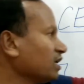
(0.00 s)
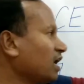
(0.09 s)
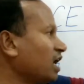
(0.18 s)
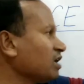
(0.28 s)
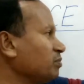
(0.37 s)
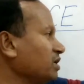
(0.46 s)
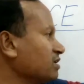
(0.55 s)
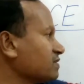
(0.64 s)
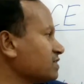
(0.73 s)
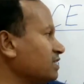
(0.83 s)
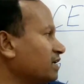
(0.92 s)
IB.
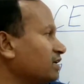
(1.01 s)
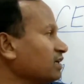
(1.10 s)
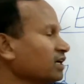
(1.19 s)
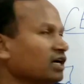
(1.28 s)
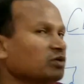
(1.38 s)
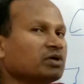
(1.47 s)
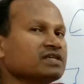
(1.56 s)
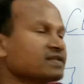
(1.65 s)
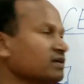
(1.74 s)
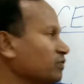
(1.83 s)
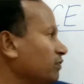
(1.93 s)
See that. And what is
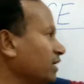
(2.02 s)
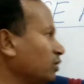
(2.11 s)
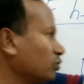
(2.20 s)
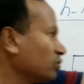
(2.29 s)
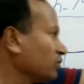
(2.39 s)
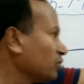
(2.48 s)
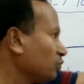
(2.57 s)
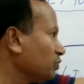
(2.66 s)
V2?